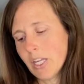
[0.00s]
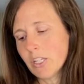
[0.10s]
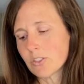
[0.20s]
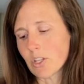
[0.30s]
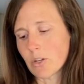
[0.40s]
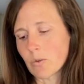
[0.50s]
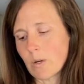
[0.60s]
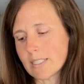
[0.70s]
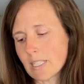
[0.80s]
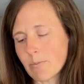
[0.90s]
So one
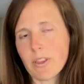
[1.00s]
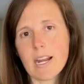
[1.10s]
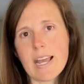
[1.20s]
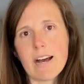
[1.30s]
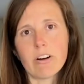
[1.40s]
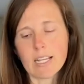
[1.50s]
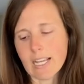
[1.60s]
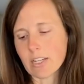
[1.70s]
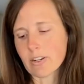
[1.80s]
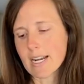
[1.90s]
sample that I have on
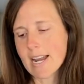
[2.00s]
hand right